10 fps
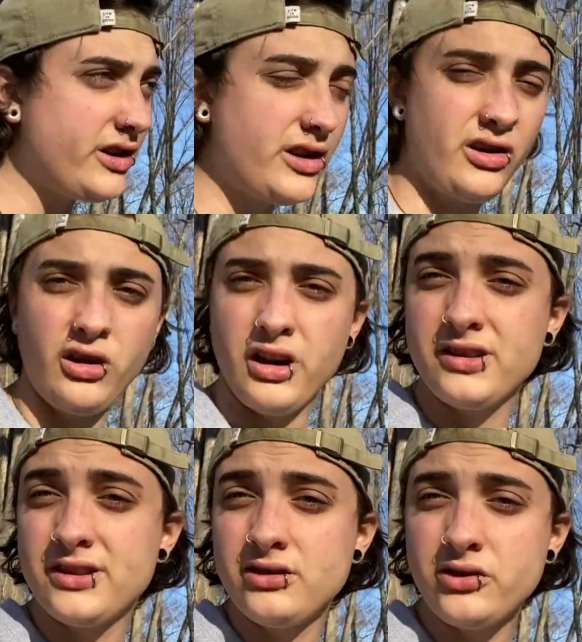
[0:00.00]
Alright,
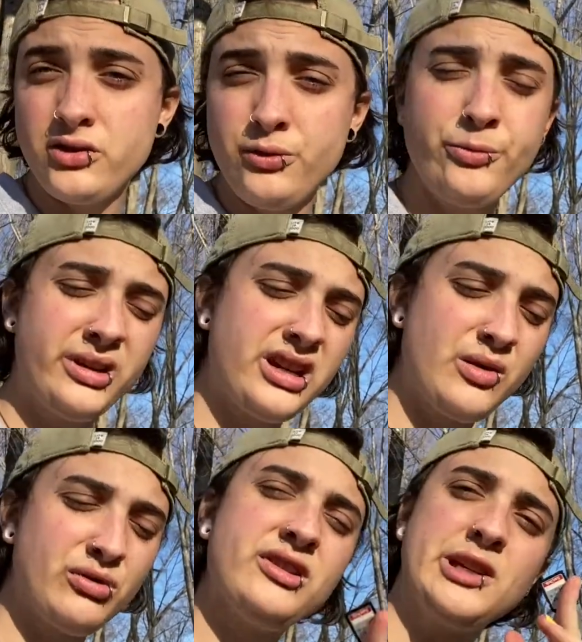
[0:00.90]
since two of my
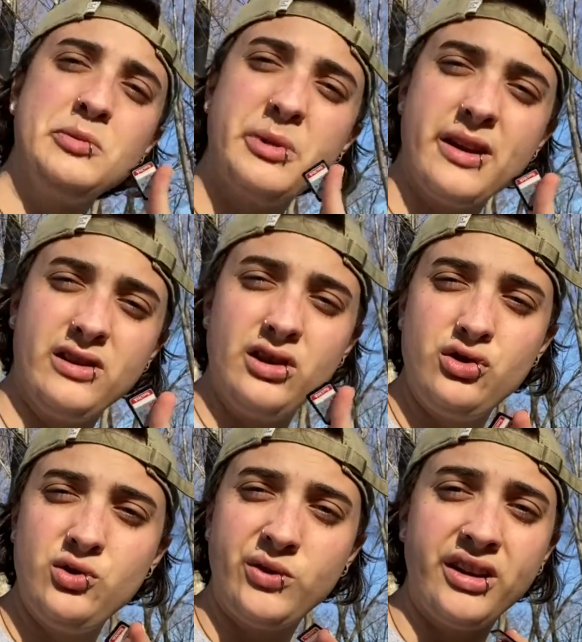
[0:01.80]
cameras seem to be having
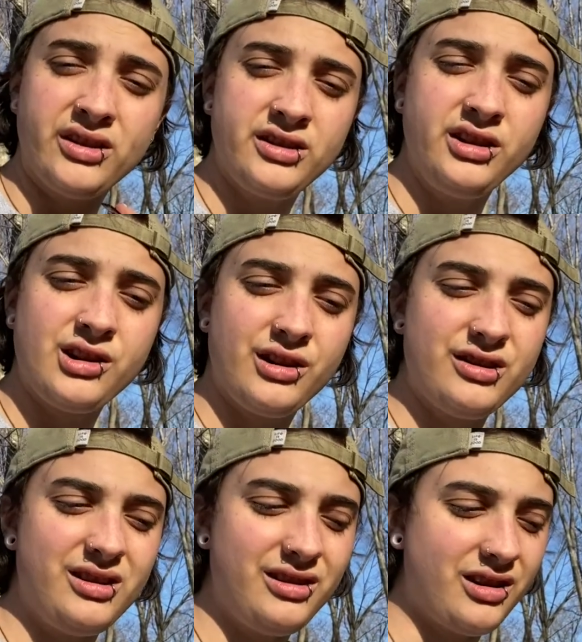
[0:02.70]
issues with the SD cards
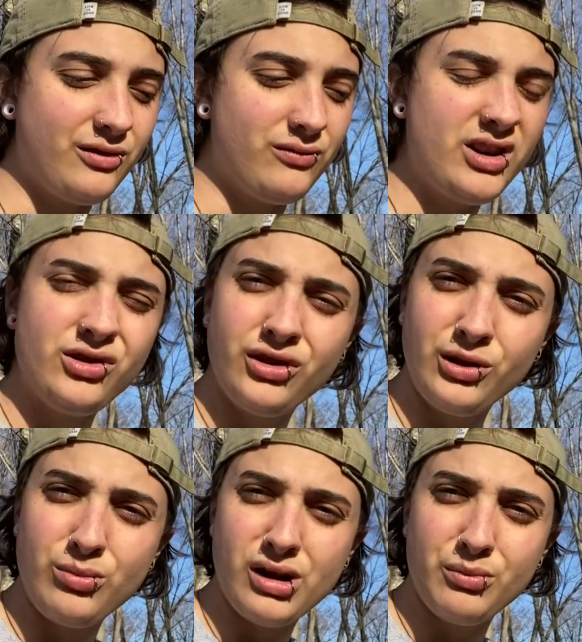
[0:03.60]
not registering
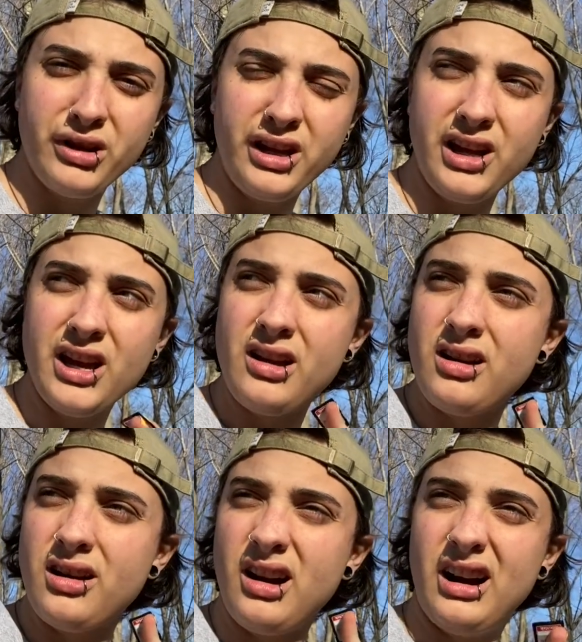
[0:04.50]
properly,
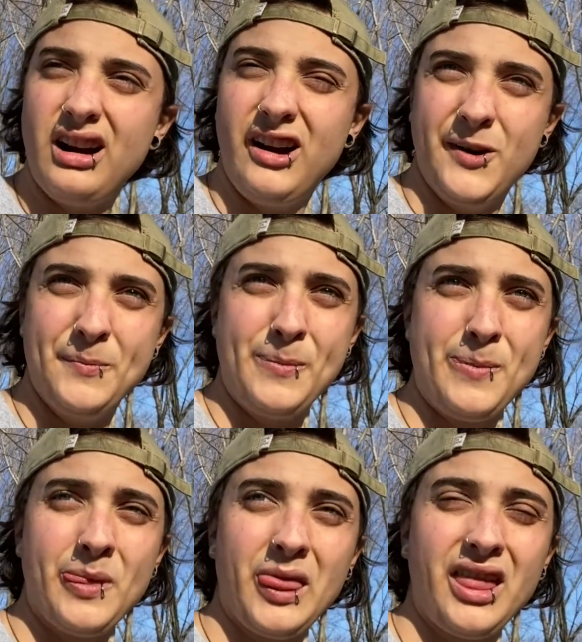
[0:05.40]
I
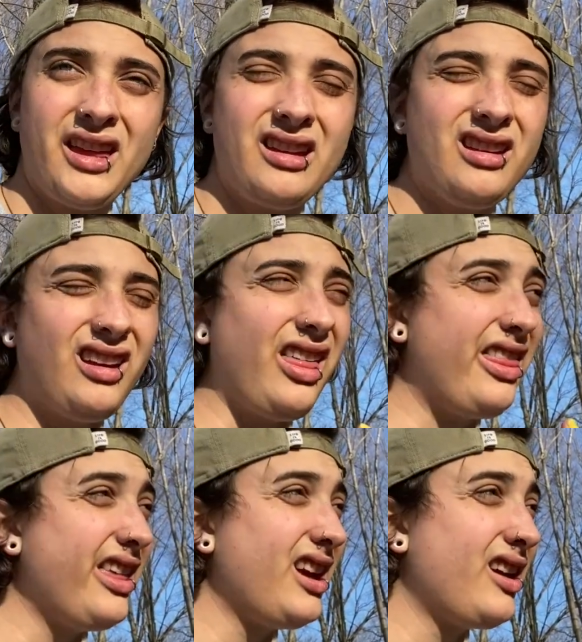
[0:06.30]

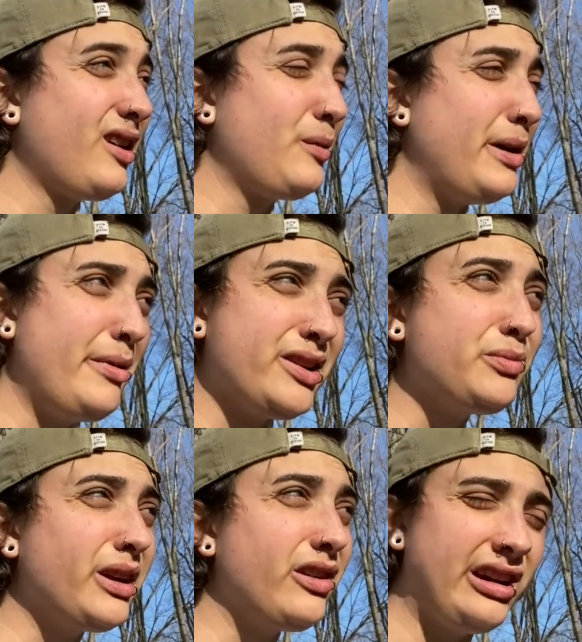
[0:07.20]
think my best
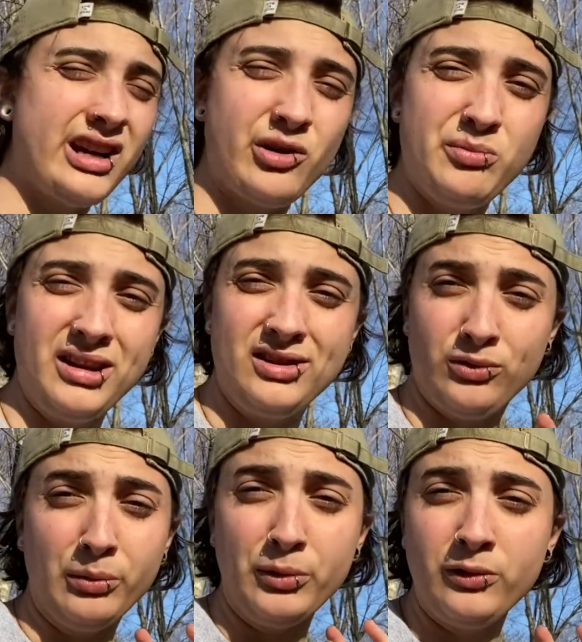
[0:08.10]
plan right now would be to
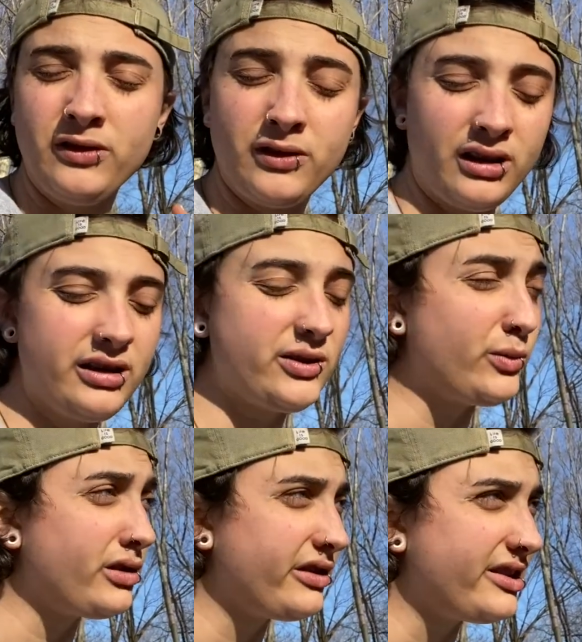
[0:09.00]
remove at least one
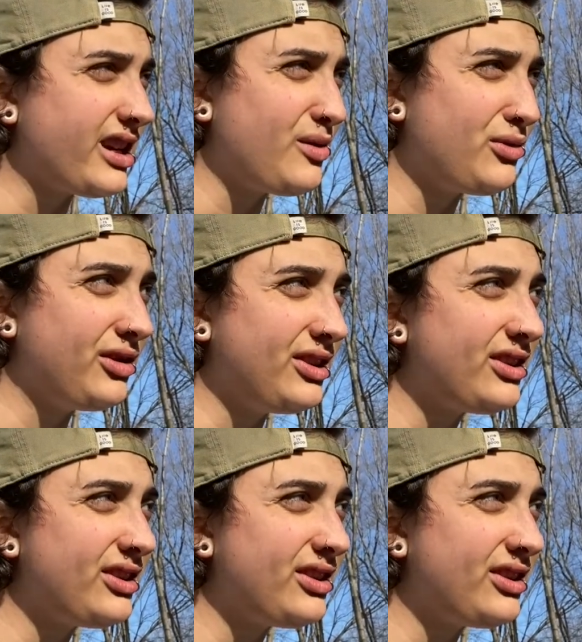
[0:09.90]
of these cameras,